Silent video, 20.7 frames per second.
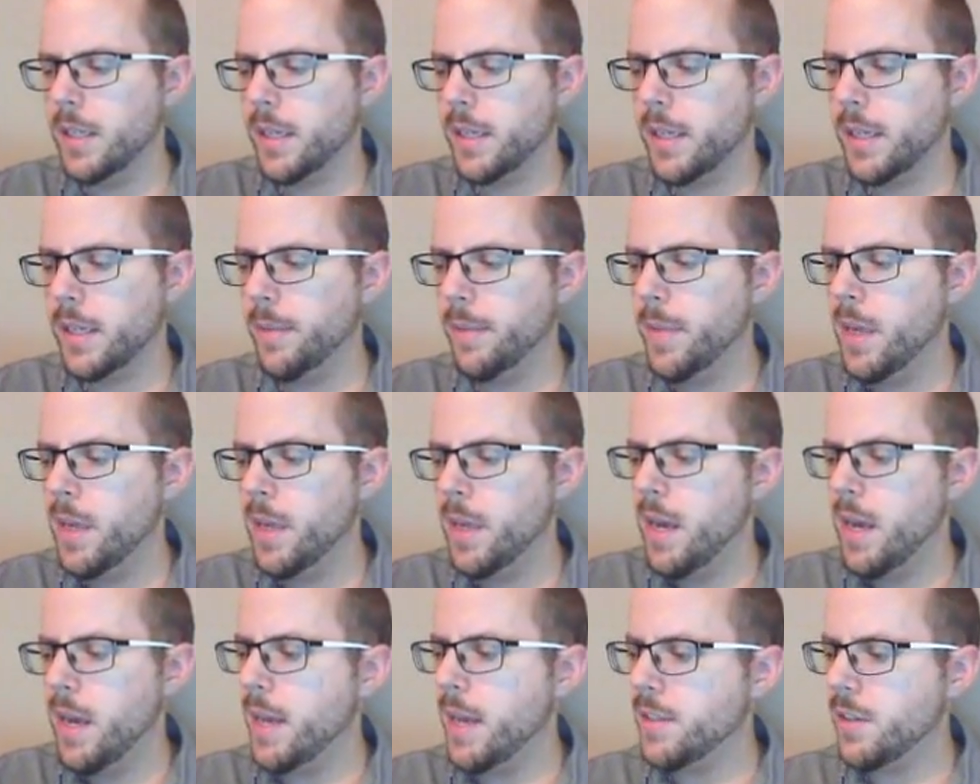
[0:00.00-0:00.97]
Okay,
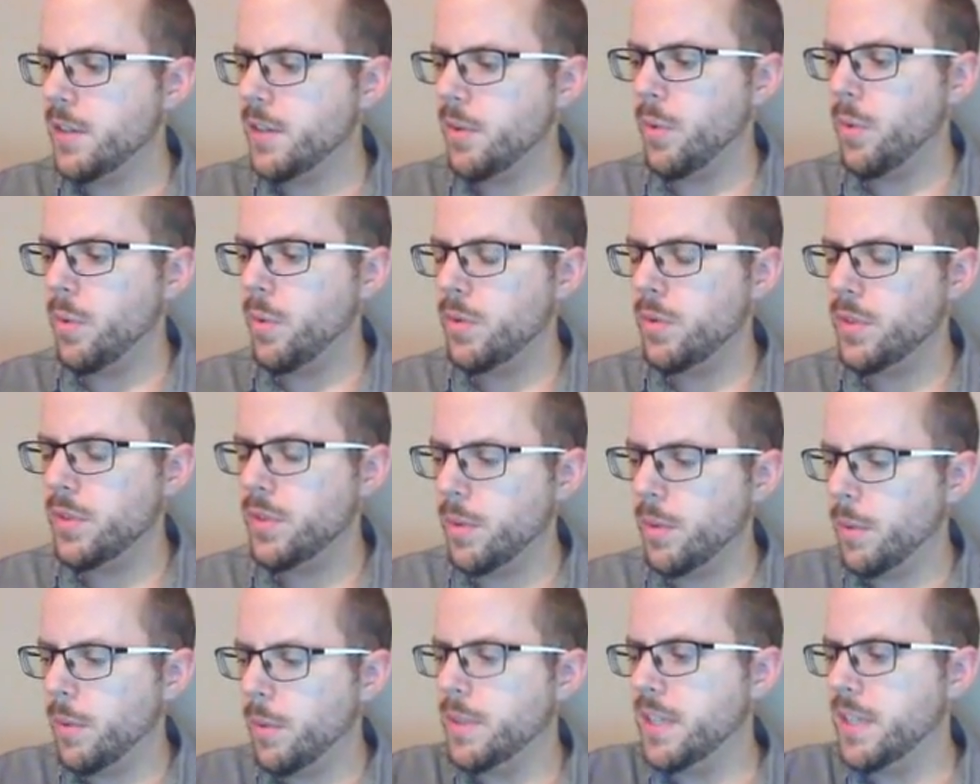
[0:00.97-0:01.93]
and so so
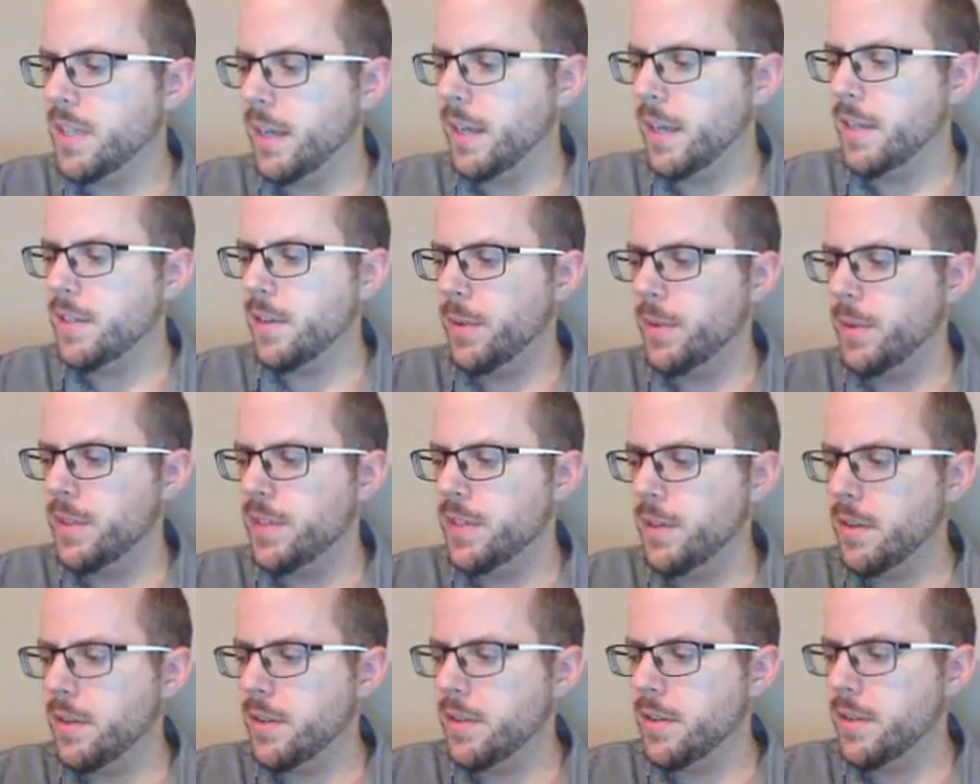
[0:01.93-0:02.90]
what we're seeing so
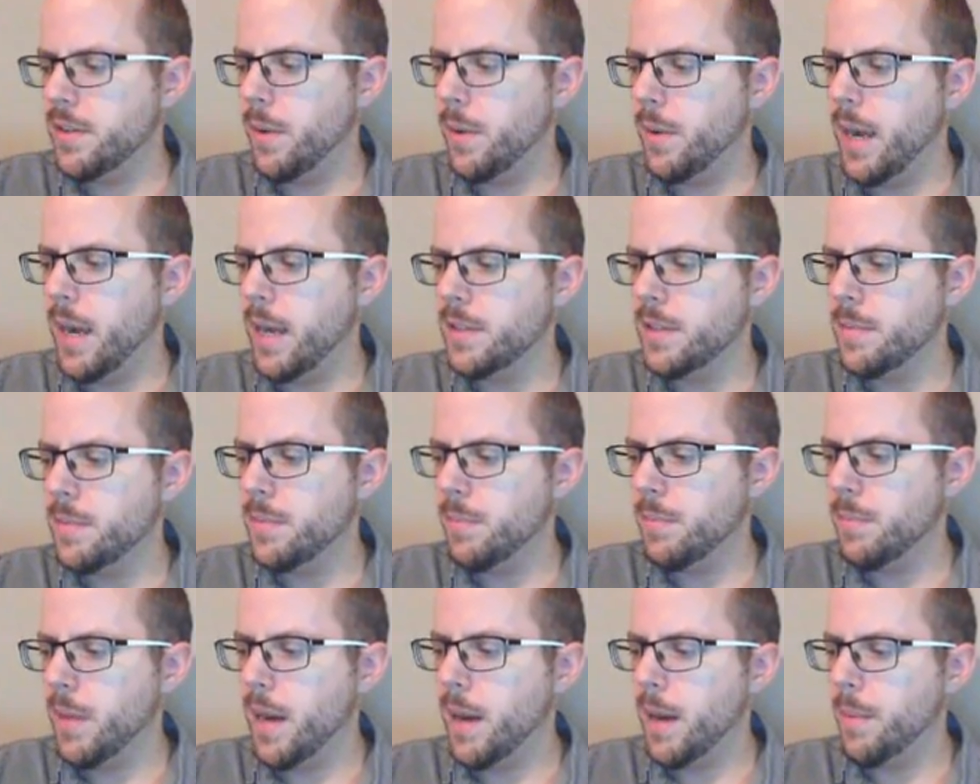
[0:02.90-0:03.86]
is so as
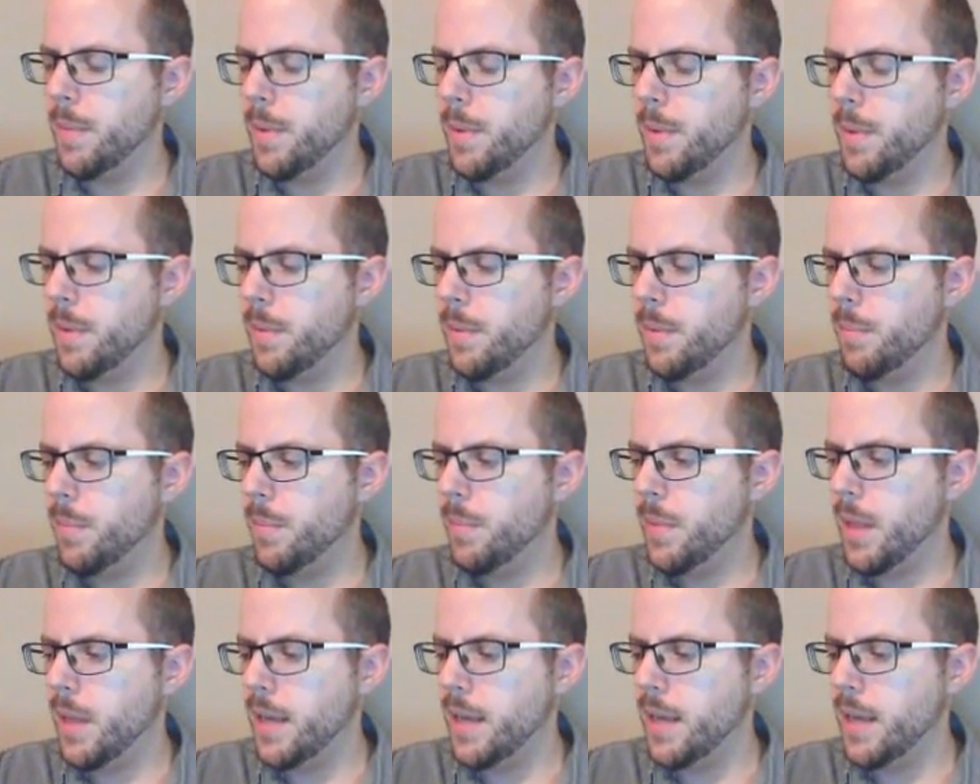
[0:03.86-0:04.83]
um,
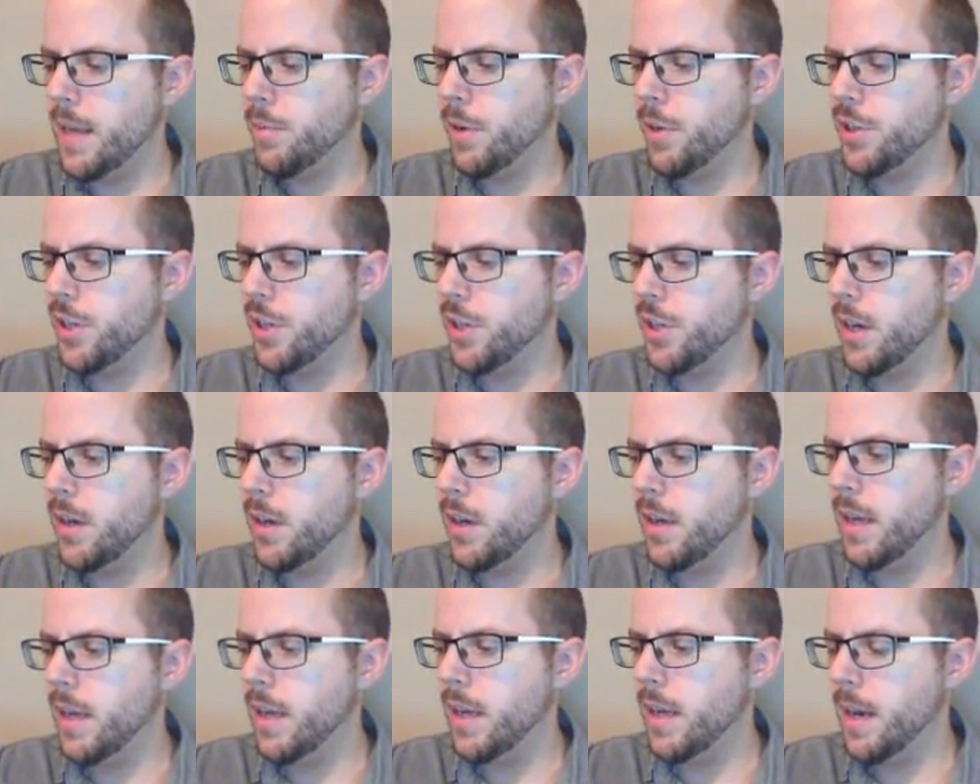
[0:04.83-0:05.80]
as pressure
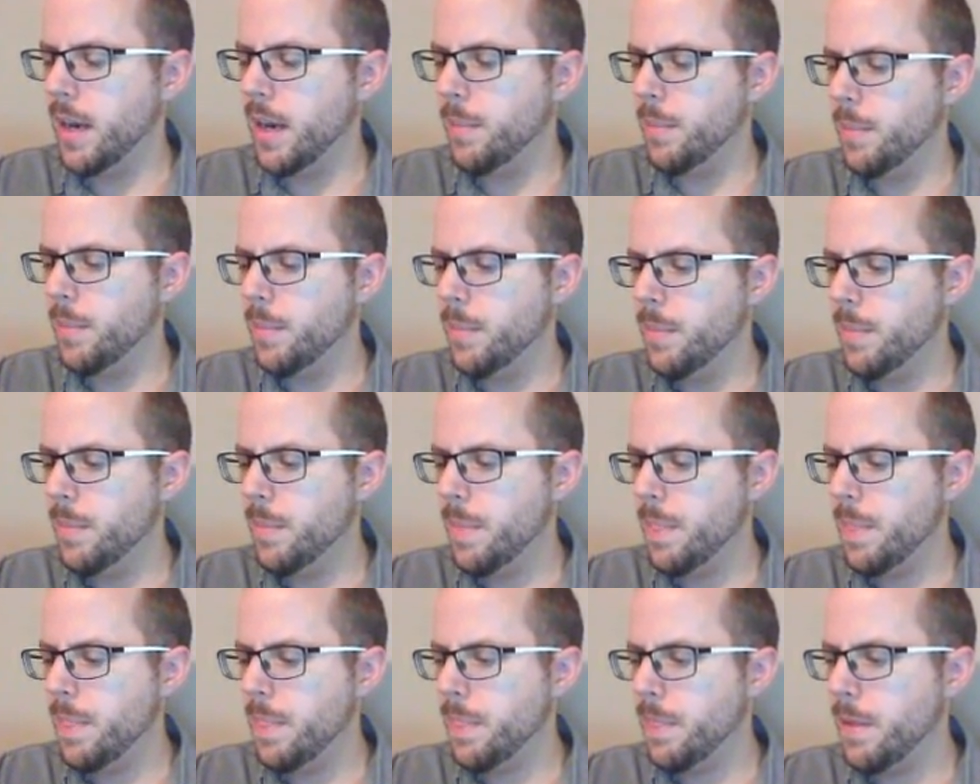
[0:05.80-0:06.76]
um,
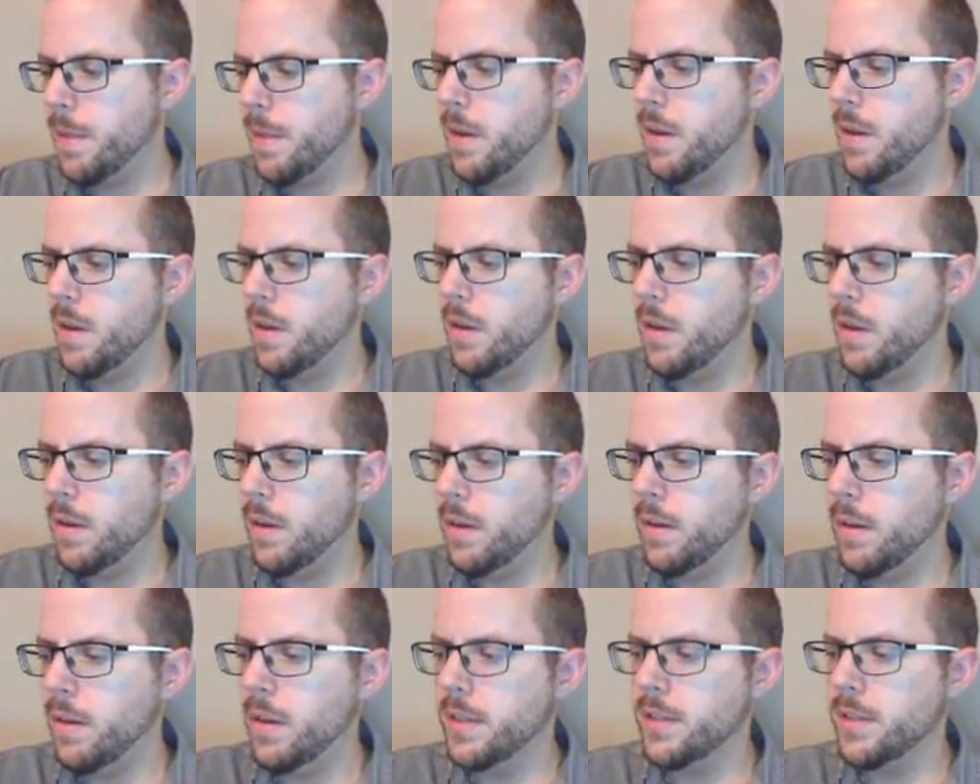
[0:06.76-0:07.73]

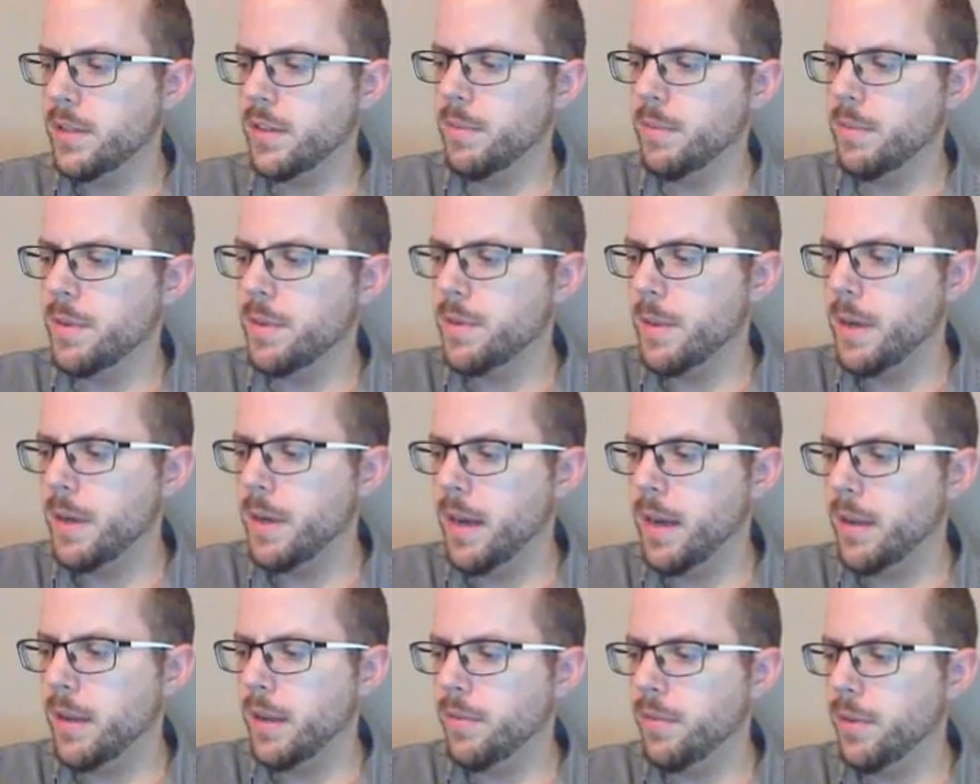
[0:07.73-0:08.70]
let's look at it this way.
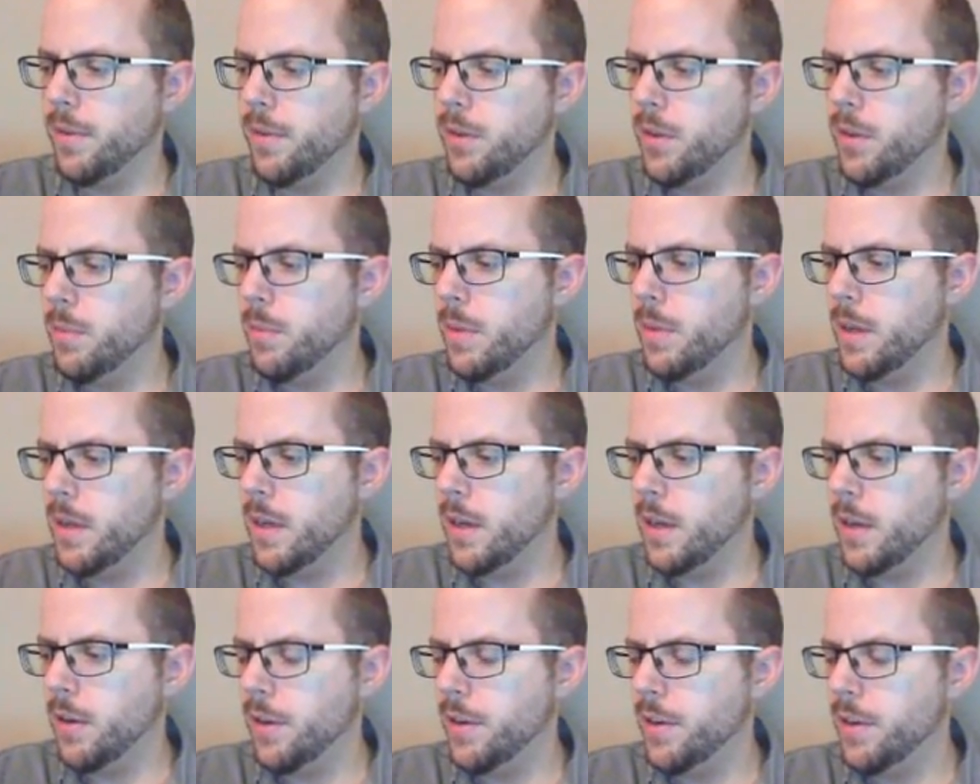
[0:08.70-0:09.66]
As volume
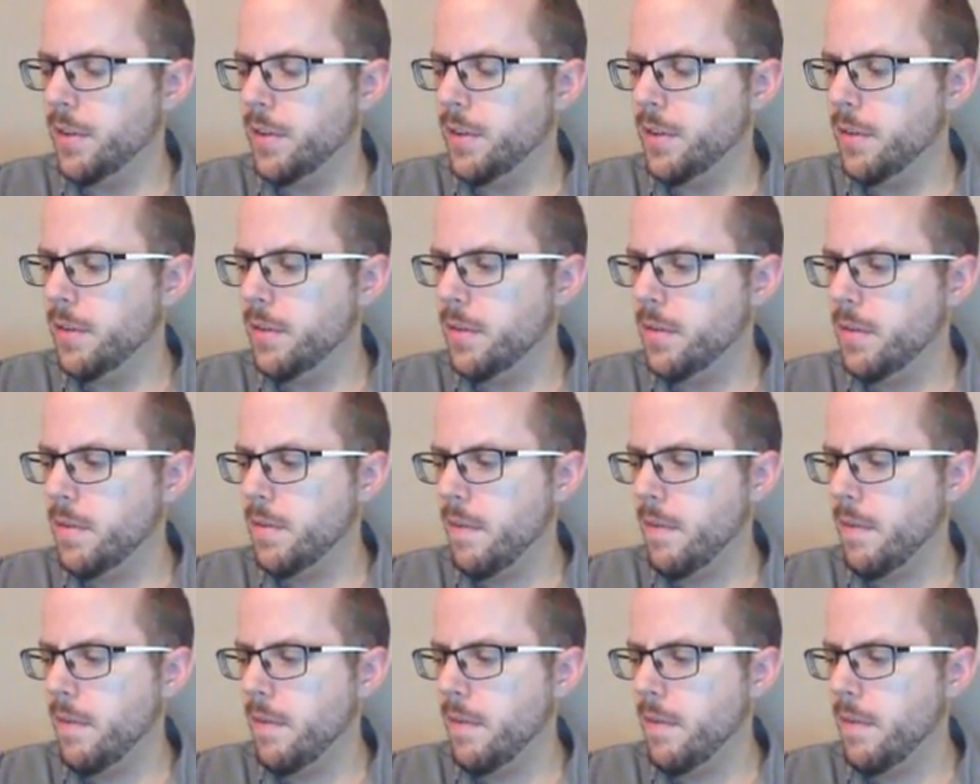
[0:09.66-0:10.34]
increases,